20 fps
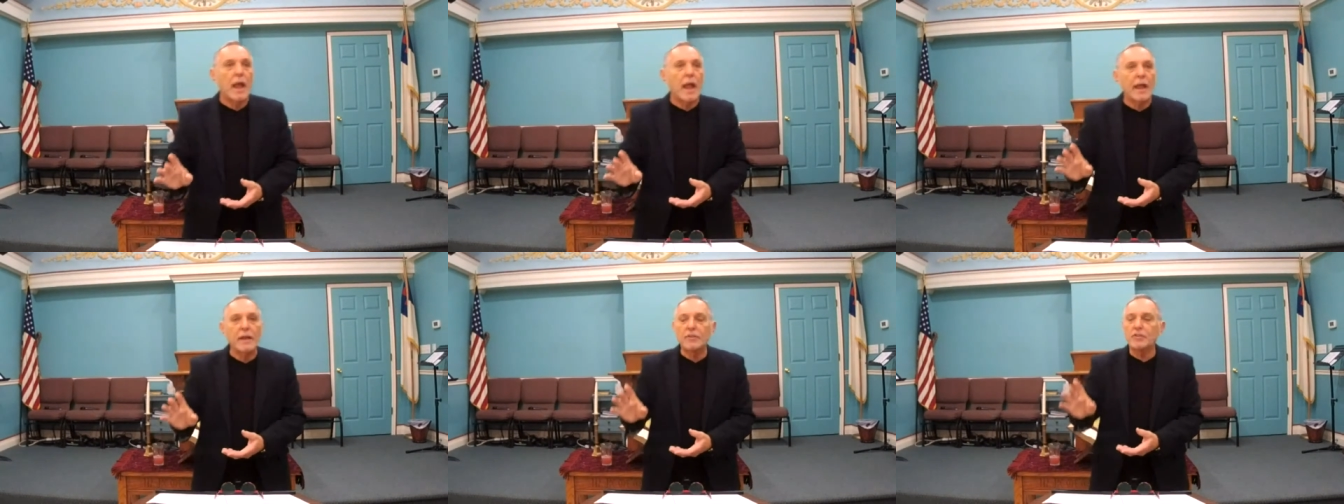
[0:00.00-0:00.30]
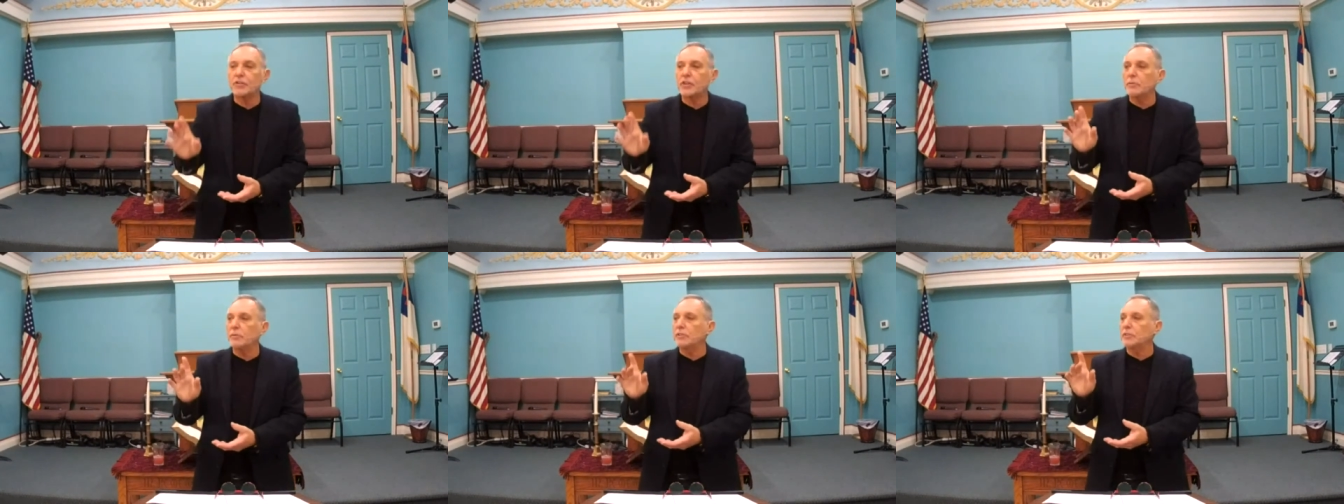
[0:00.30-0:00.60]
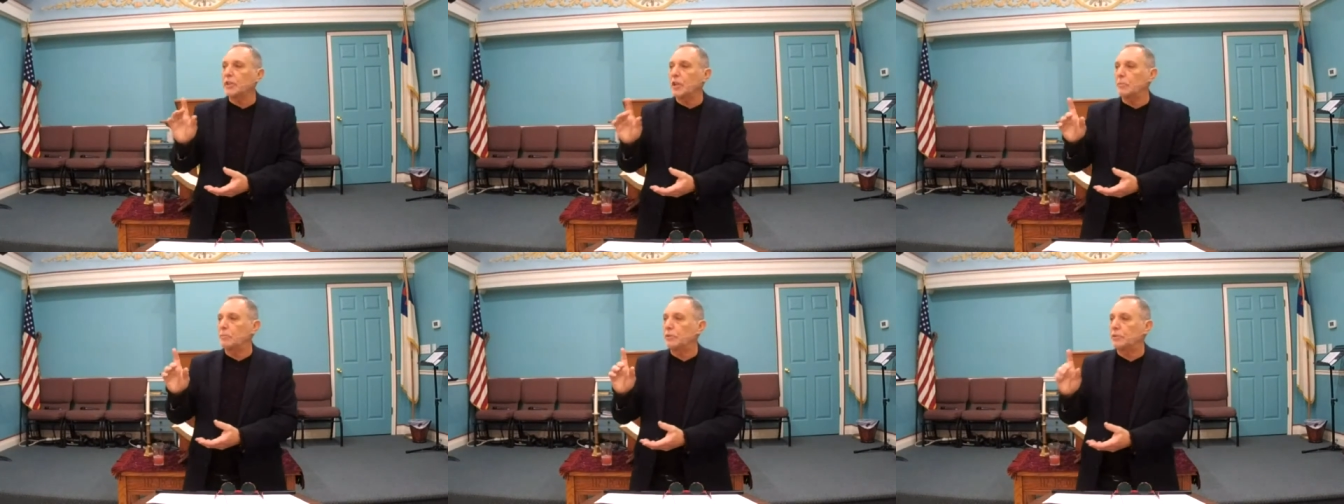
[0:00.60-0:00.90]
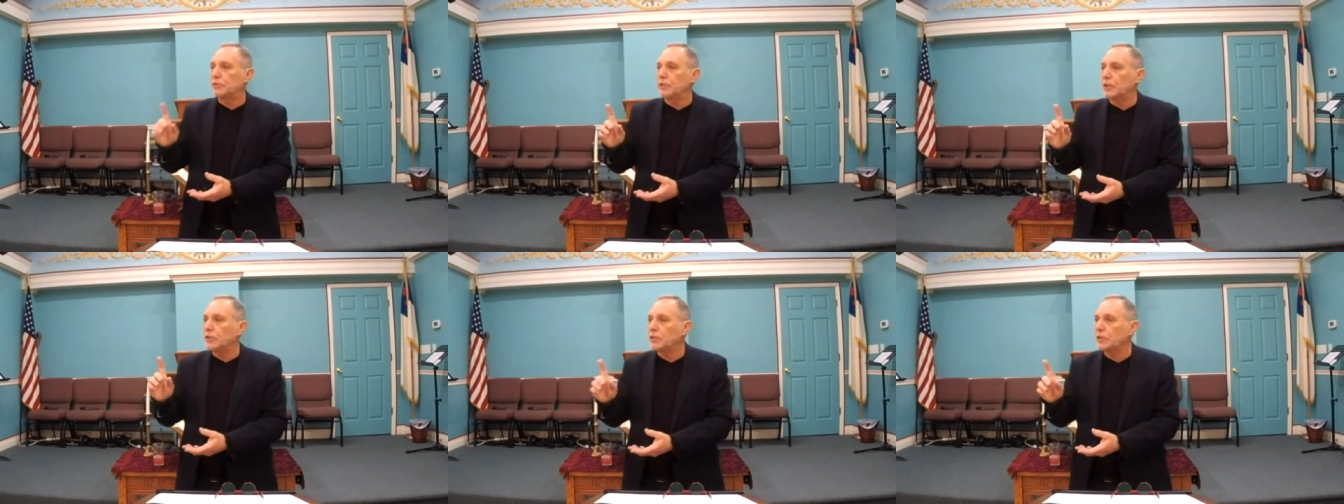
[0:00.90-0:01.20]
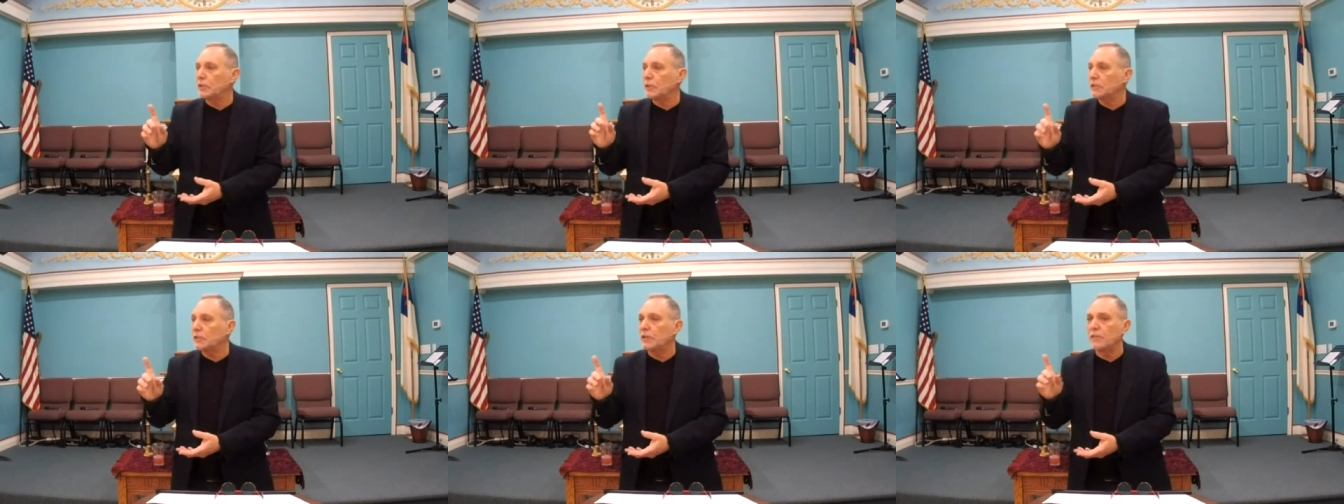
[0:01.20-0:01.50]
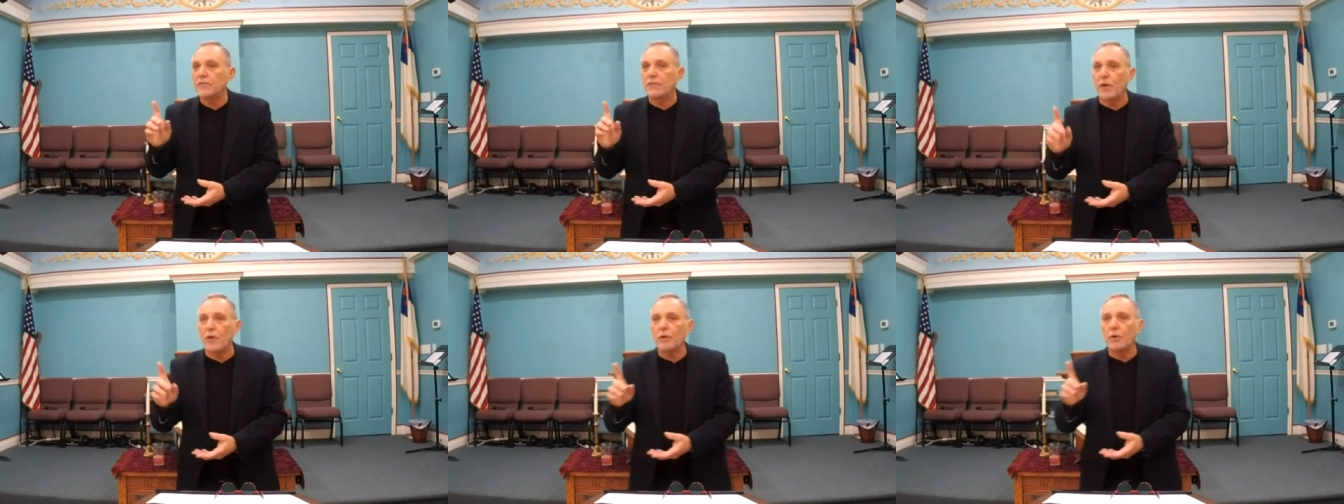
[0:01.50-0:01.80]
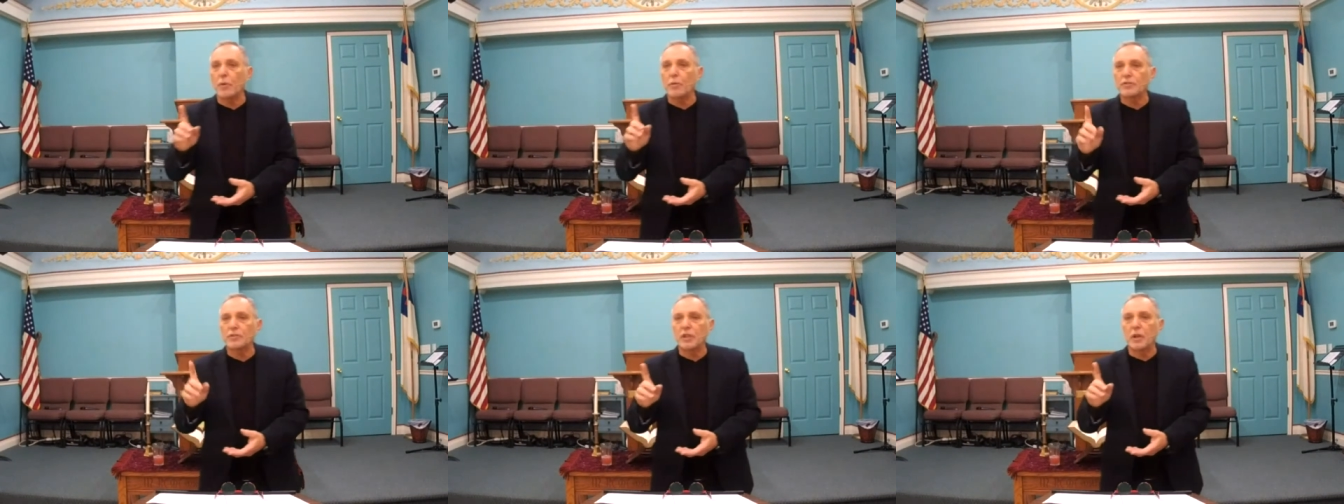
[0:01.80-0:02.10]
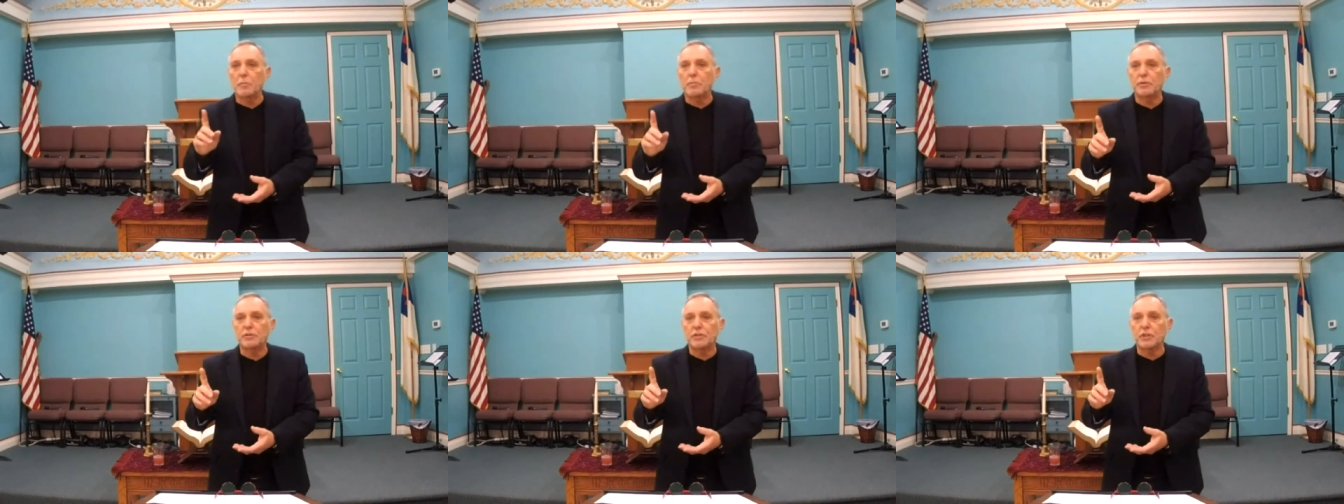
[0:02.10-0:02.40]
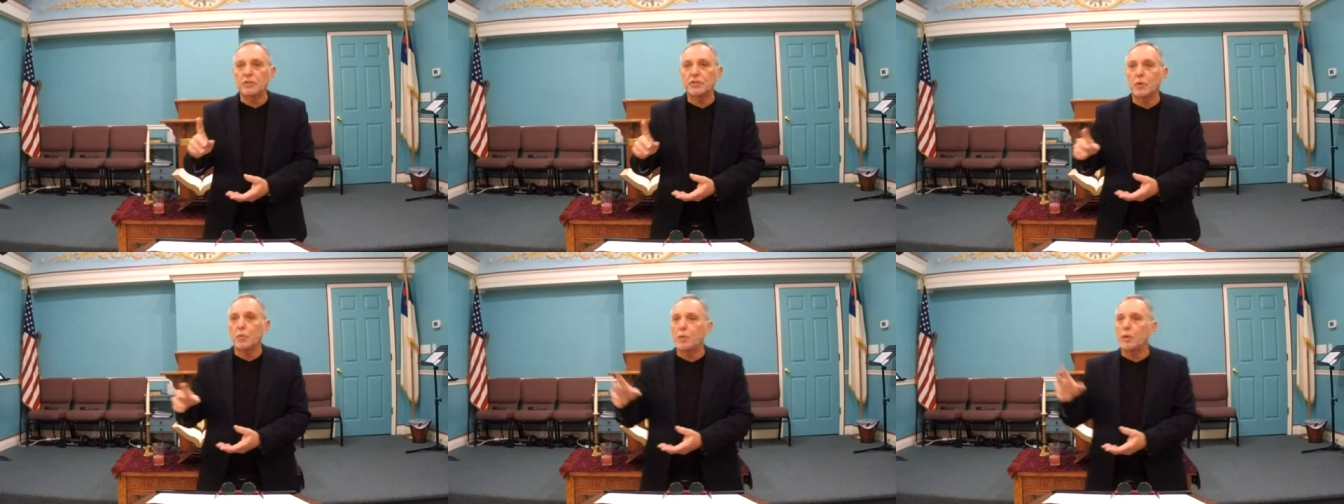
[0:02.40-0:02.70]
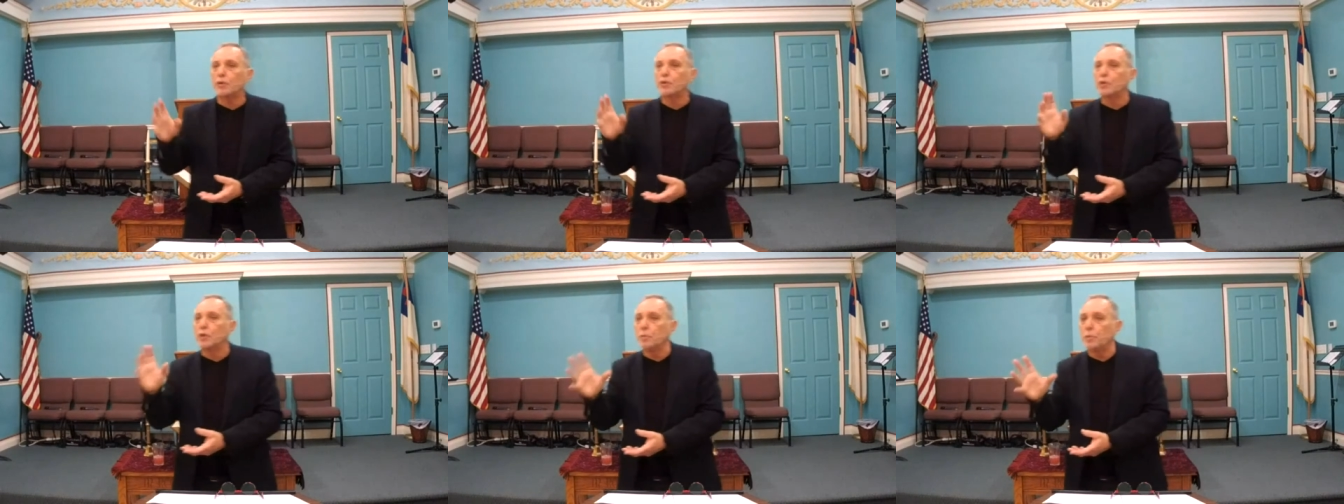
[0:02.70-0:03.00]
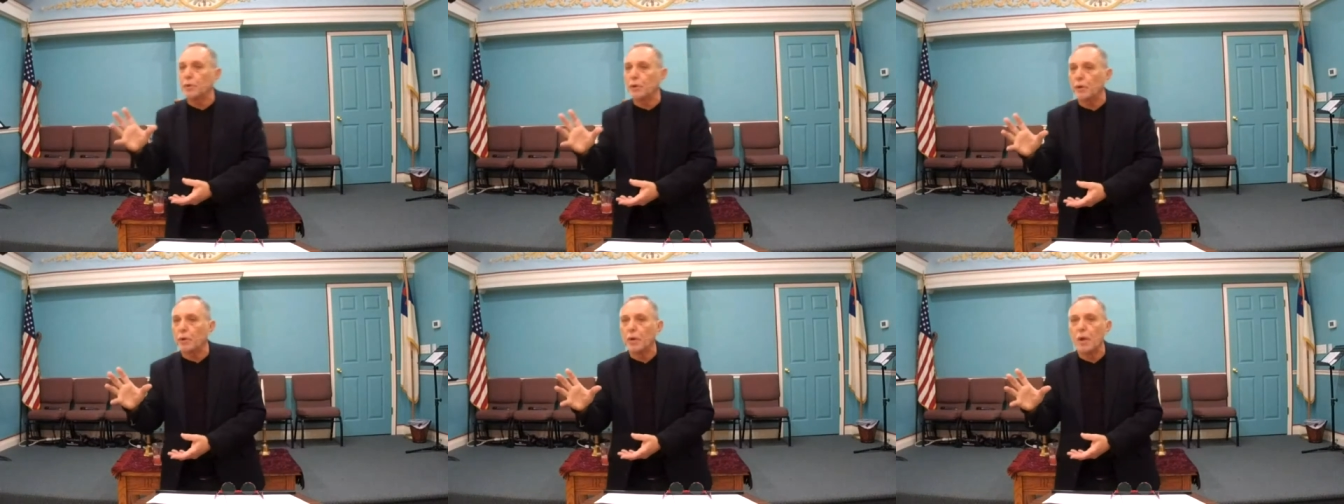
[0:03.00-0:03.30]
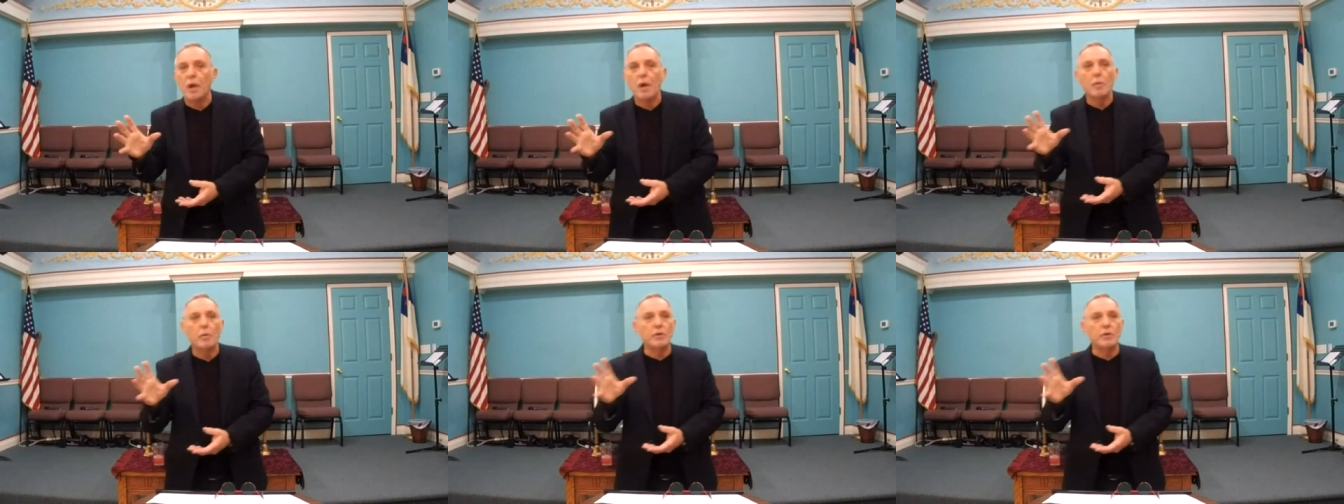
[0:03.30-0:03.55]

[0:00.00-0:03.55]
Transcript: And she was in a position, listen, Virgo was in a position where Jupiter,